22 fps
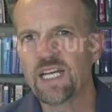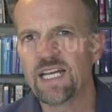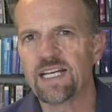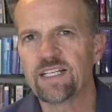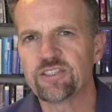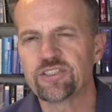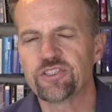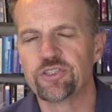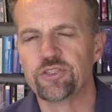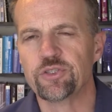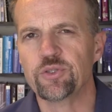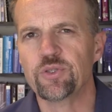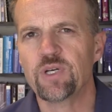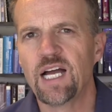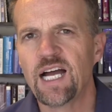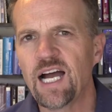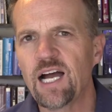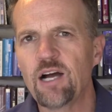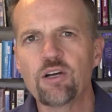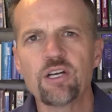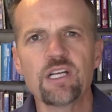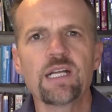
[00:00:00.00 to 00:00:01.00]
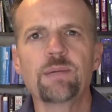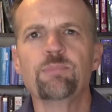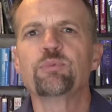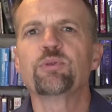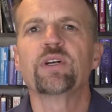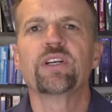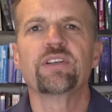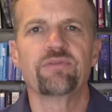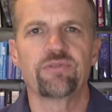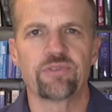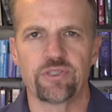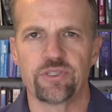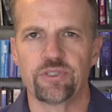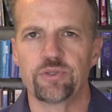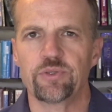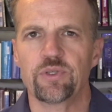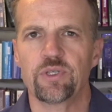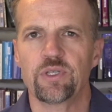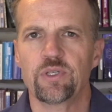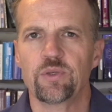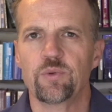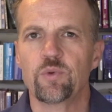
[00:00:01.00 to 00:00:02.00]
asks you, how can I pray for
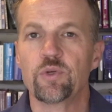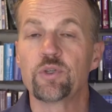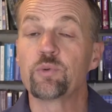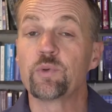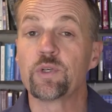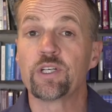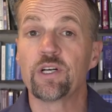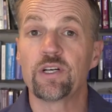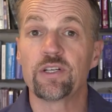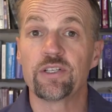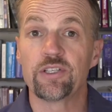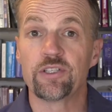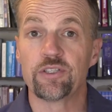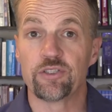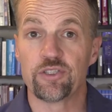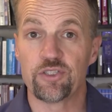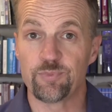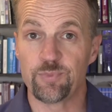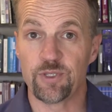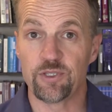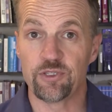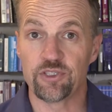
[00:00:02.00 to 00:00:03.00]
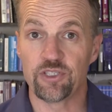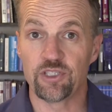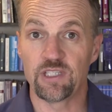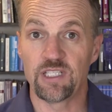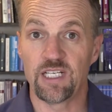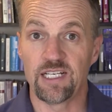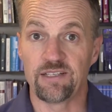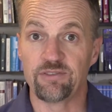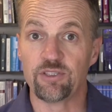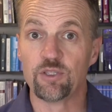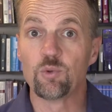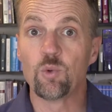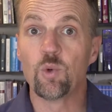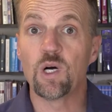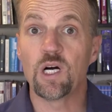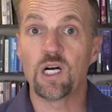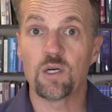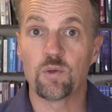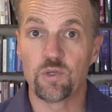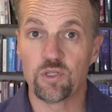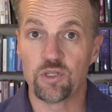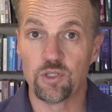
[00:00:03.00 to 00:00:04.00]
you with regard to your spiritual life, your
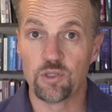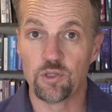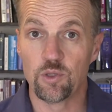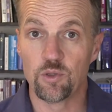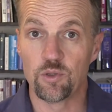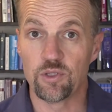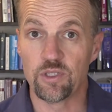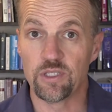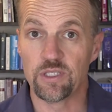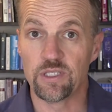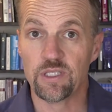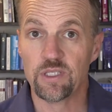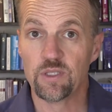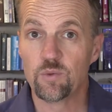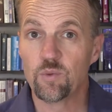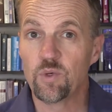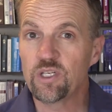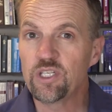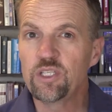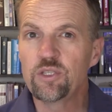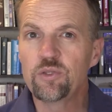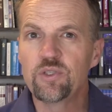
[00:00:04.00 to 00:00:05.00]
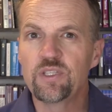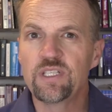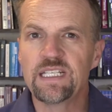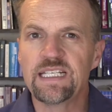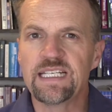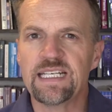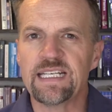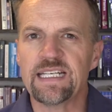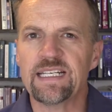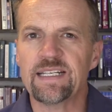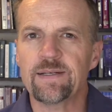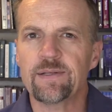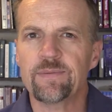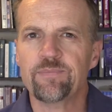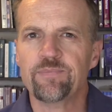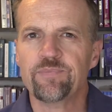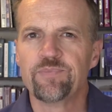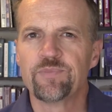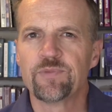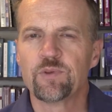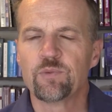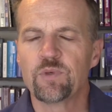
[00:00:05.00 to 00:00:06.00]
walk with the Lord? What do you need?
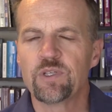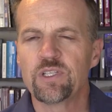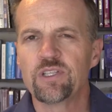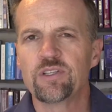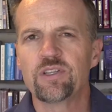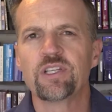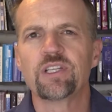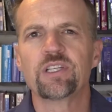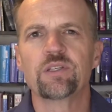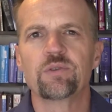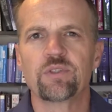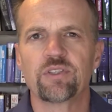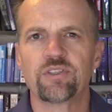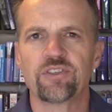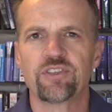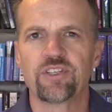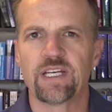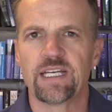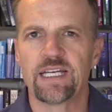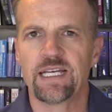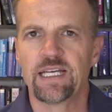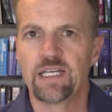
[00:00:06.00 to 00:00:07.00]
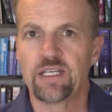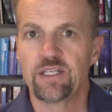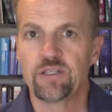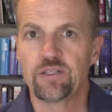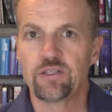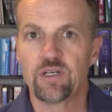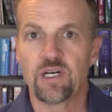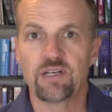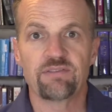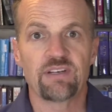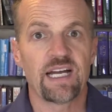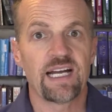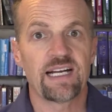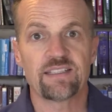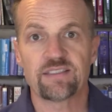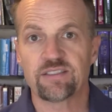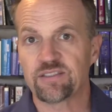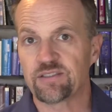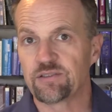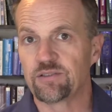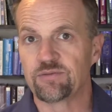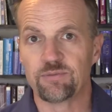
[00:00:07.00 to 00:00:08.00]
What do you think you would say? You know, I've
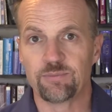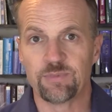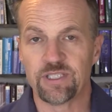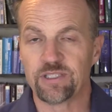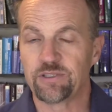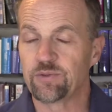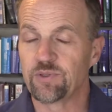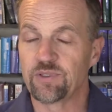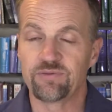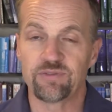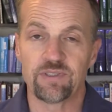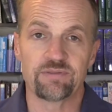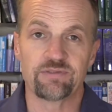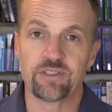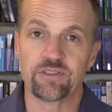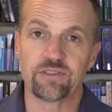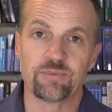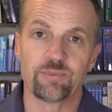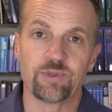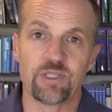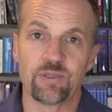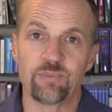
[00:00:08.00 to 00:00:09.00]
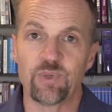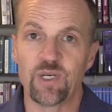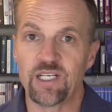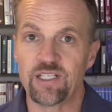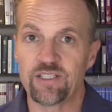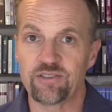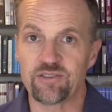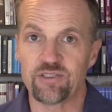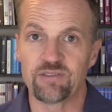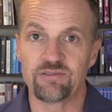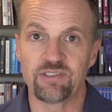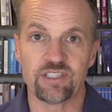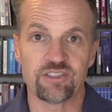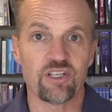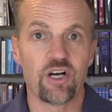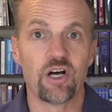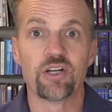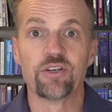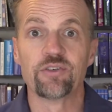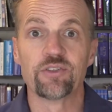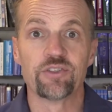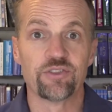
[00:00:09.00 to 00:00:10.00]
asked over my 25 years of being a pastor, I've asked
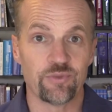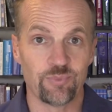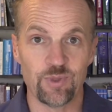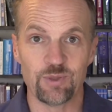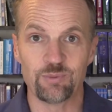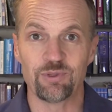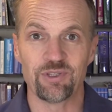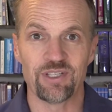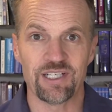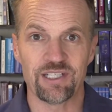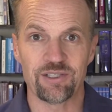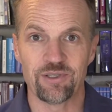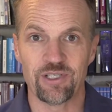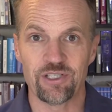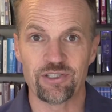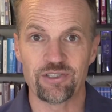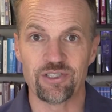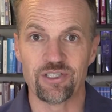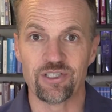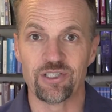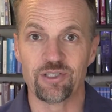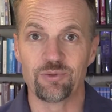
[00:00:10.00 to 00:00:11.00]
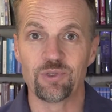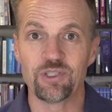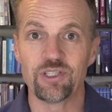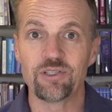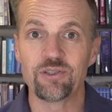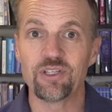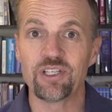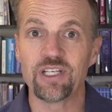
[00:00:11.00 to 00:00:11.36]
hundreds of people that question. You want to know